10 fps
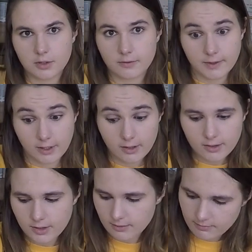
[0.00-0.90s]
your
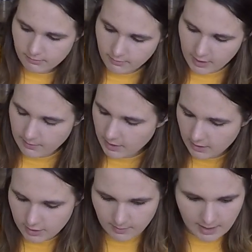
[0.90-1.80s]
fingers, but I'm gonna
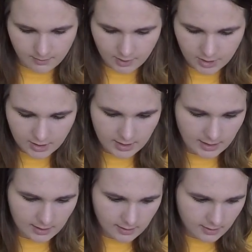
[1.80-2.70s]
use a paintbrush
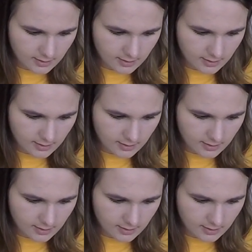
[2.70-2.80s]
today.